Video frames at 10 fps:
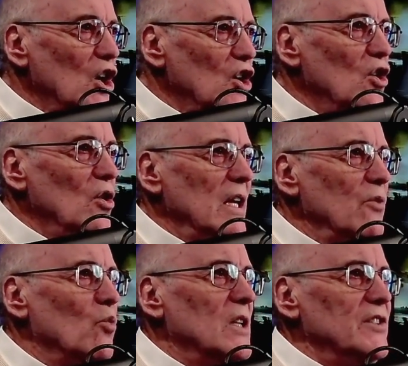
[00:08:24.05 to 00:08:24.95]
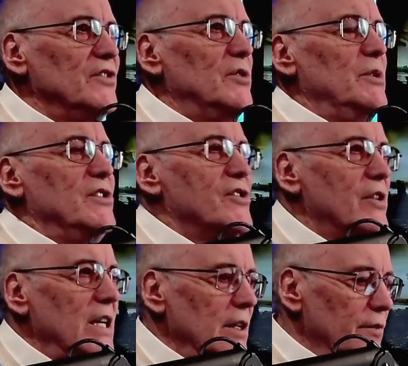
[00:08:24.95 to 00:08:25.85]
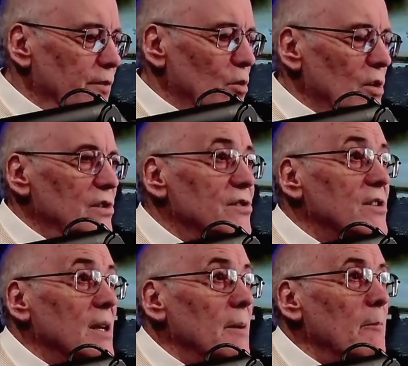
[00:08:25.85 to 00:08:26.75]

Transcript: Who and what is the restraining force?